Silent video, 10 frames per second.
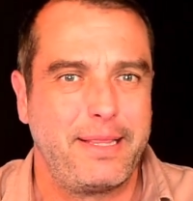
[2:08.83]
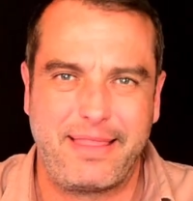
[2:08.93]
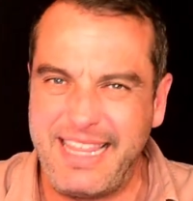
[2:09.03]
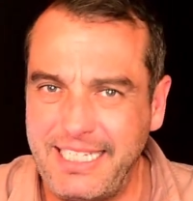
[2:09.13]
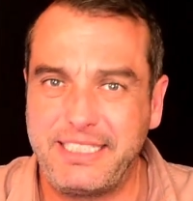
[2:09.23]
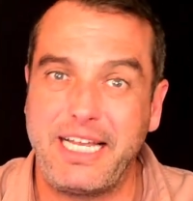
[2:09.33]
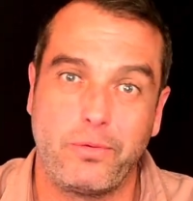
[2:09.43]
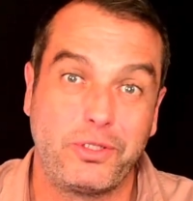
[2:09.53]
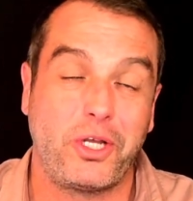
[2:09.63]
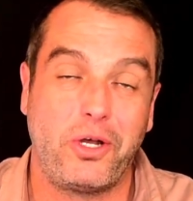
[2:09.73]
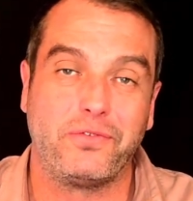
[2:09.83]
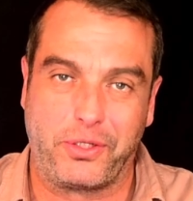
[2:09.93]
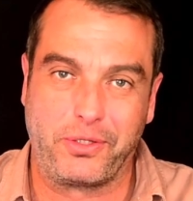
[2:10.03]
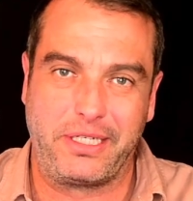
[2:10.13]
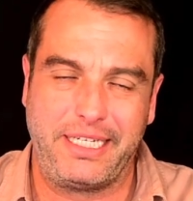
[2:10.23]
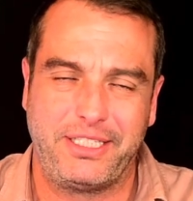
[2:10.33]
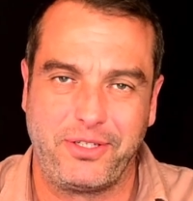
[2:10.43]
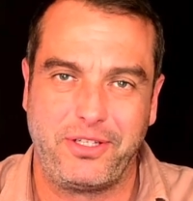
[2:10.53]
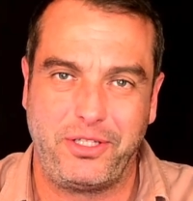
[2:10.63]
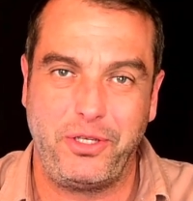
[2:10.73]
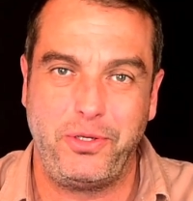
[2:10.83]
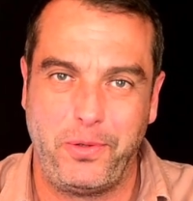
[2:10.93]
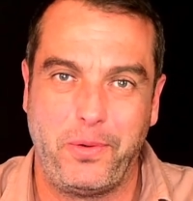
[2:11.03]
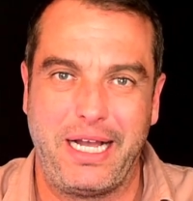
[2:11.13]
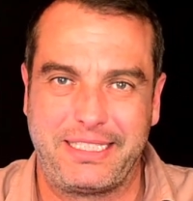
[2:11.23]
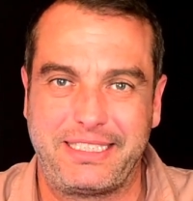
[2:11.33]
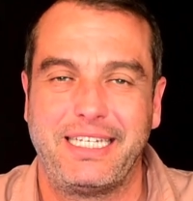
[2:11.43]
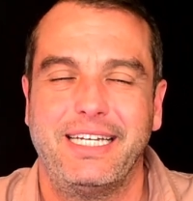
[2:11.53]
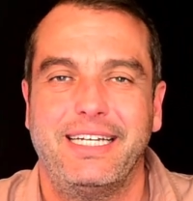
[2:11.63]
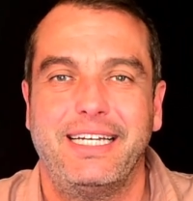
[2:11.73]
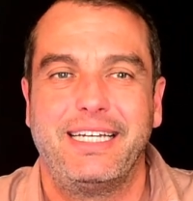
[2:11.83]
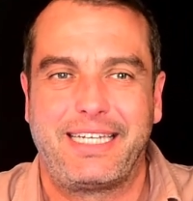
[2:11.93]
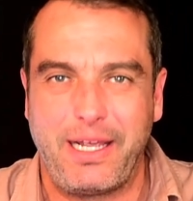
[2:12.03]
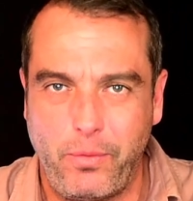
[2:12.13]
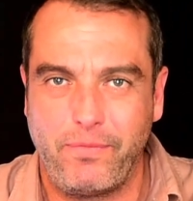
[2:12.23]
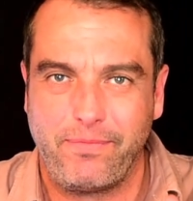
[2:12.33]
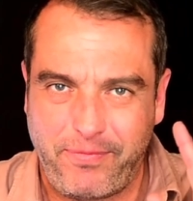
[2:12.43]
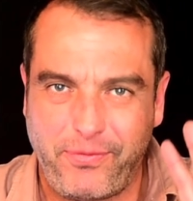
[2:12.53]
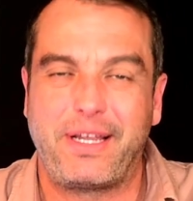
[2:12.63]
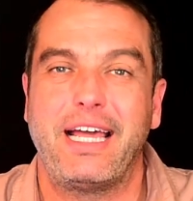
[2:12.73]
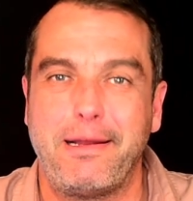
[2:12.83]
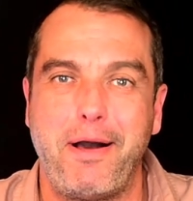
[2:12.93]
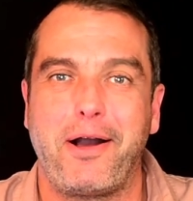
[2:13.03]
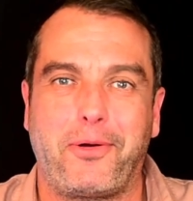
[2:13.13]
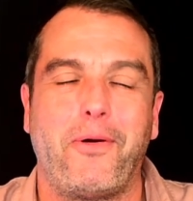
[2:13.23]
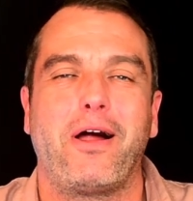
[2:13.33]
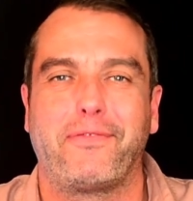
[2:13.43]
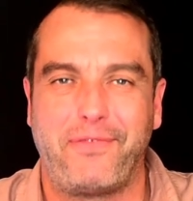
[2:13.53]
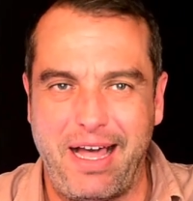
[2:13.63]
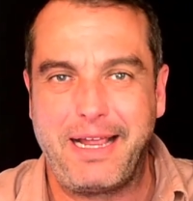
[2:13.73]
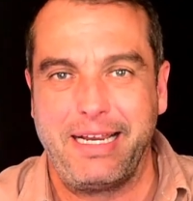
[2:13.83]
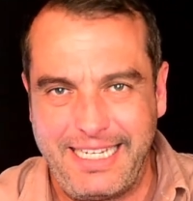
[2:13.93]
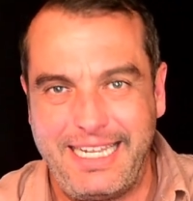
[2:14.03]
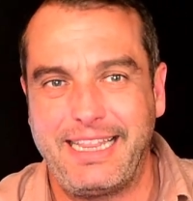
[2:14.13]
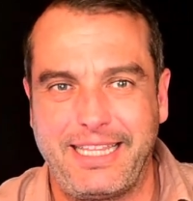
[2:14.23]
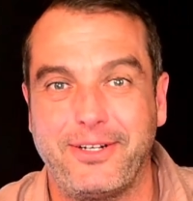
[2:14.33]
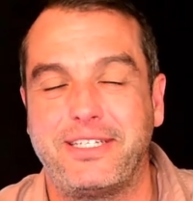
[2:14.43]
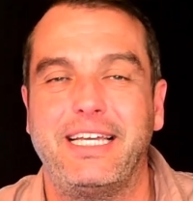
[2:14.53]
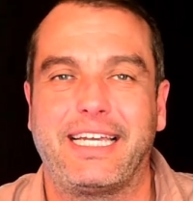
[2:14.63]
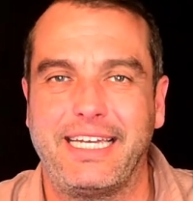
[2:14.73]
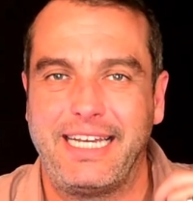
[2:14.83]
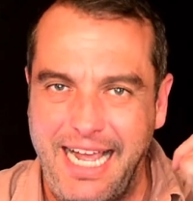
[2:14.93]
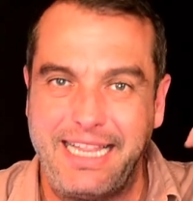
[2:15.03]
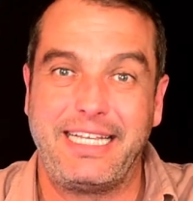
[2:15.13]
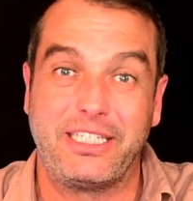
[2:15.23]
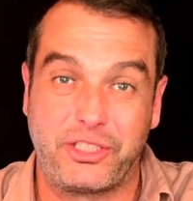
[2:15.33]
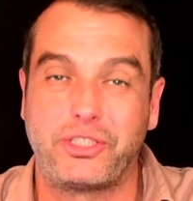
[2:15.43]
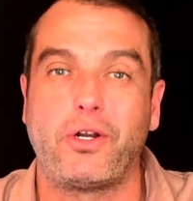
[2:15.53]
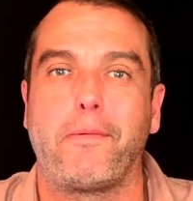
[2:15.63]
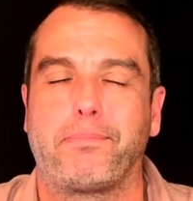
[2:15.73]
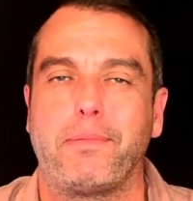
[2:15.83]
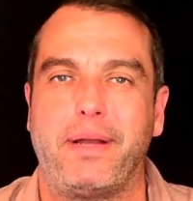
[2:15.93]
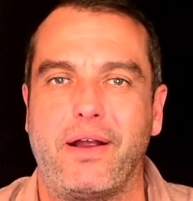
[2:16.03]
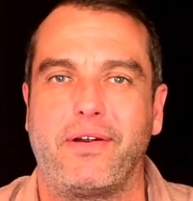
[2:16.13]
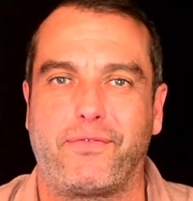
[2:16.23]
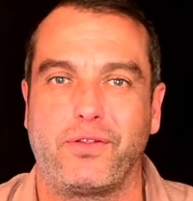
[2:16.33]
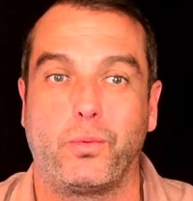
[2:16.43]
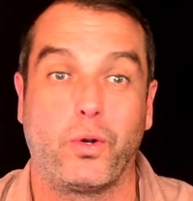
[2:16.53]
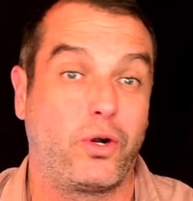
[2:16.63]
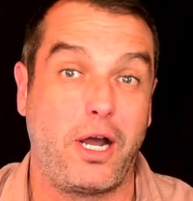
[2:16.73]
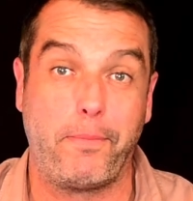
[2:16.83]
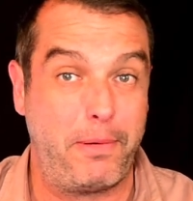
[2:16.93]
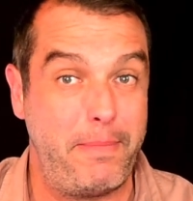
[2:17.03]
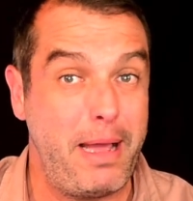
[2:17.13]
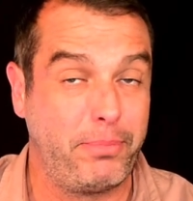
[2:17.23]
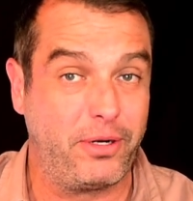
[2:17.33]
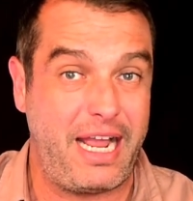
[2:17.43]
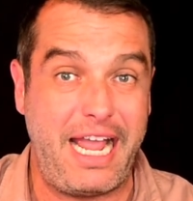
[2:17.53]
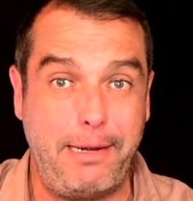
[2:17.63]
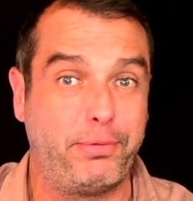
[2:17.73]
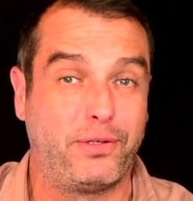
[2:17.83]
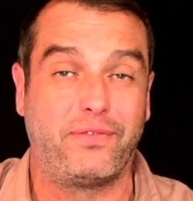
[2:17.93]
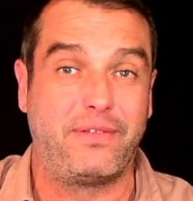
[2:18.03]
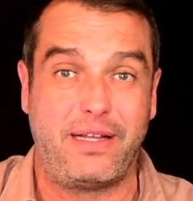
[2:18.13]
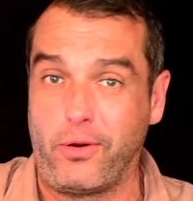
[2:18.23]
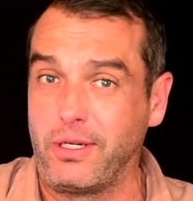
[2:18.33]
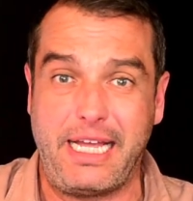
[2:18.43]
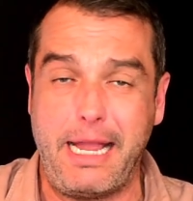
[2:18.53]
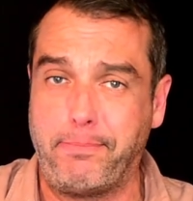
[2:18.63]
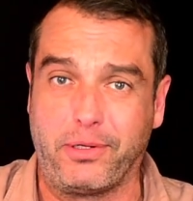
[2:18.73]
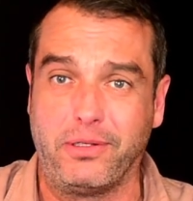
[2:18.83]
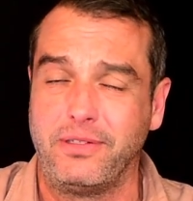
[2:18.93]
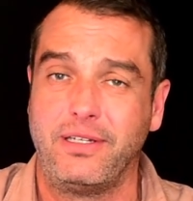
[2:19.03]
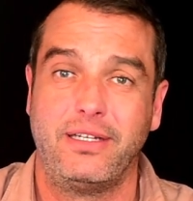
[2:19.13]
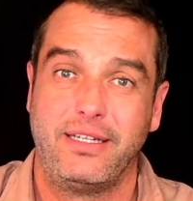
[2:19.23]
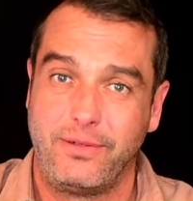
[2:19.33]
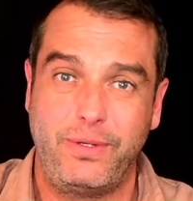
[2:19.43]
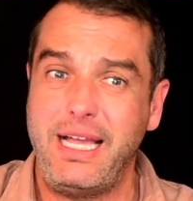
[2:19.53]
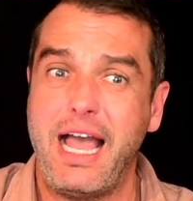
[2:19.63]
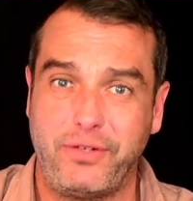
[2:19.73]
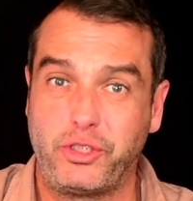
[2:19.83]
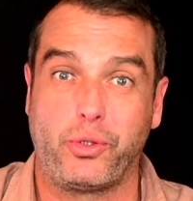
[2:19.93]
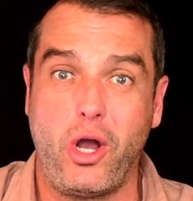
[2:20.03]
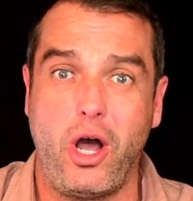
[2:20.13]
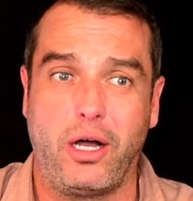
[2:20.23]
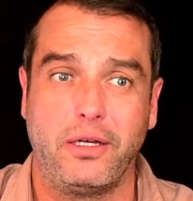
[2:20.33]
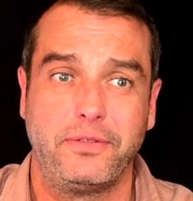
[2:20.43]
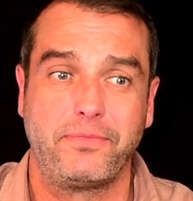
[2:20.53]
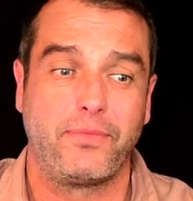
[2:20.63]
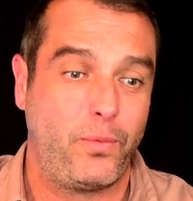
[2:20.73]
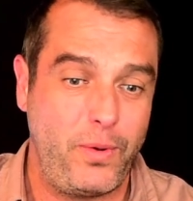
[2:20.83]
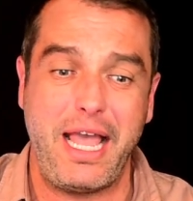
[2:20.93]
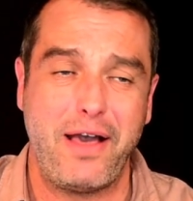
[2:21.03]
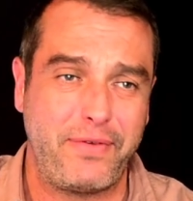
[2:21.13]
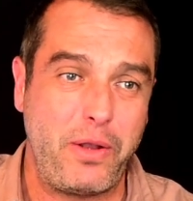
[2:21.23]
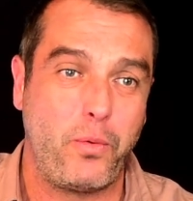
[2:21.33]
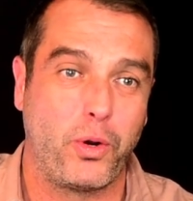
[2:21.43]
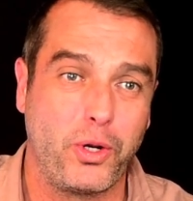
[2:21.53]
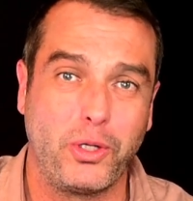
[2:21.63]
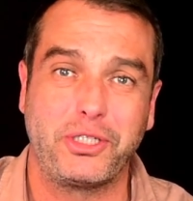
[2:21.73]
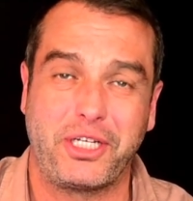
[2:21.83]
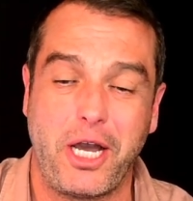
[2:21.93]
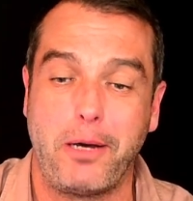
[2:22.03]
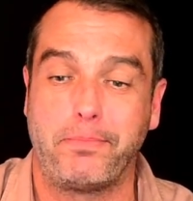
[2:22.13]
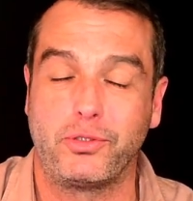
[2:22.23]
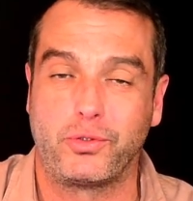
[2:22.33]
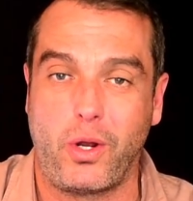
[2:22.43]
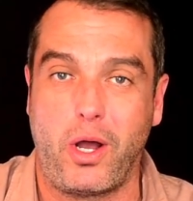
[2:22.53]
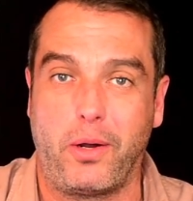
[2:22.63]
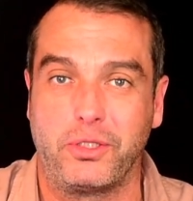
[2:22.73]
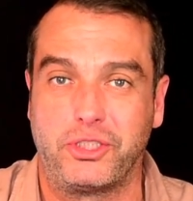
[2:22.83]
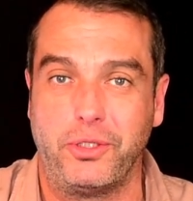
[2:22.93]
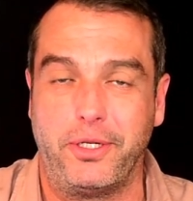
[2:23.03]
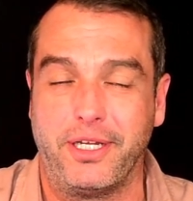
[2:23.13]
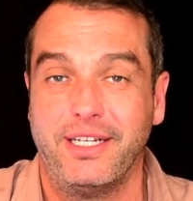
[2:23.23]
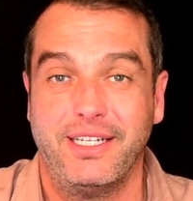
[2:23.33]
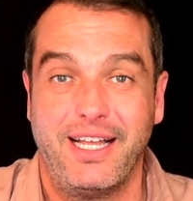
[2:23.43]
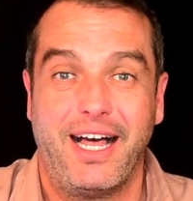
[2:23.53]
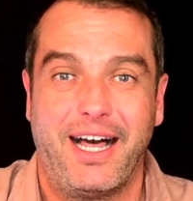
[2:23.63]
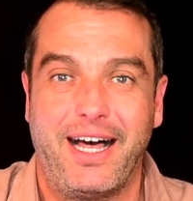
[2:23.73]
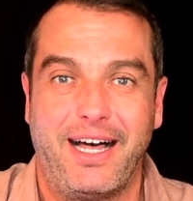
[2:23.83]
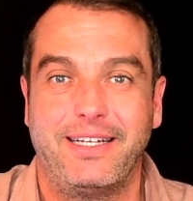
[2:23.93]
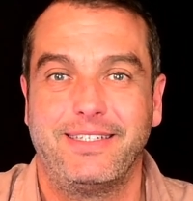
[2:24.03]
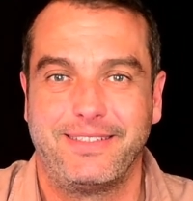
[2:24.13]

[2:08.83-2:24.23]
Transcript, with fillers: things get resolved early so that the U.S. can forget about qualifying, get their ticket, and then start preparing for the World Cup. Remember, April, early April, we have a draw. We have a World Cup draw, which should uh,